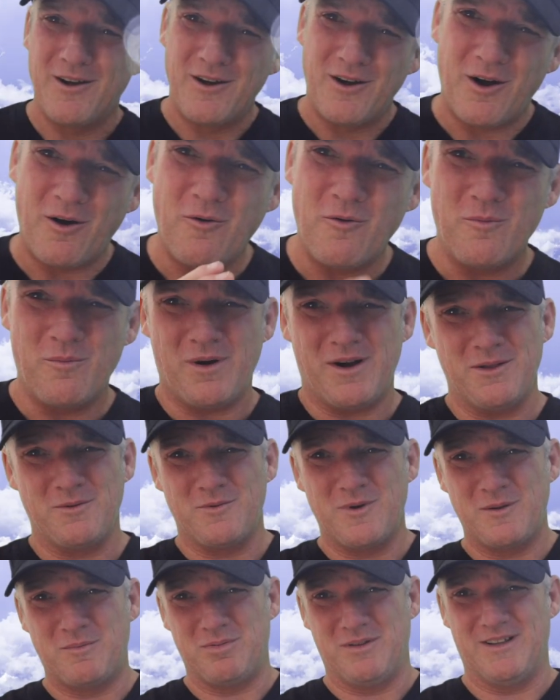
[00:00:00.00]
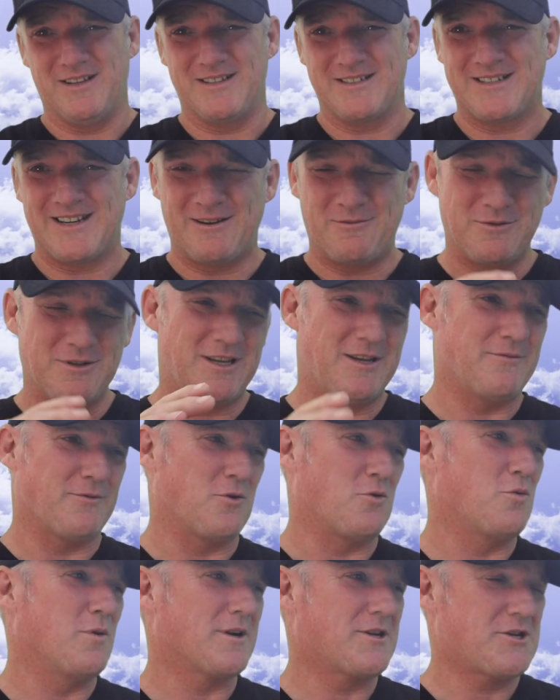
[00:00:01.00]
Oh, and by the way, players, I want to give
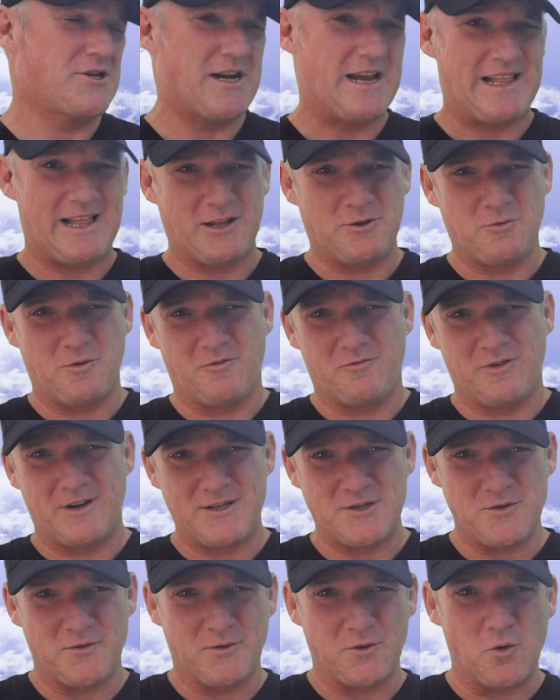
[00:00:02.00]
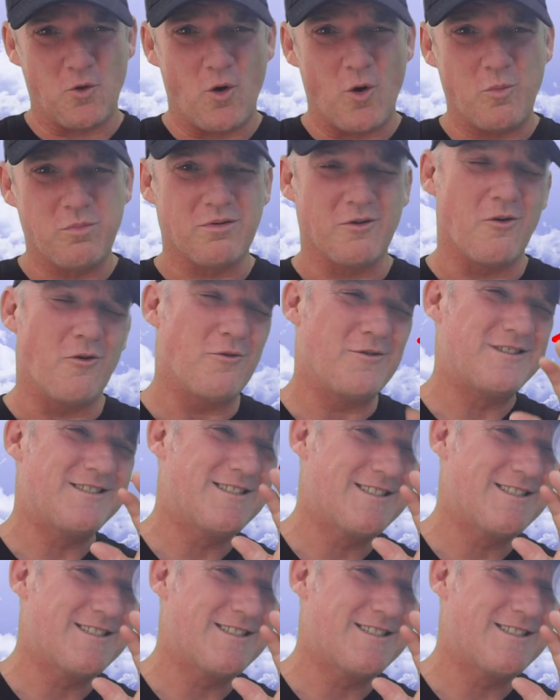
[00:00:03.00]
a quick shout-out to our friends over at All-Pro.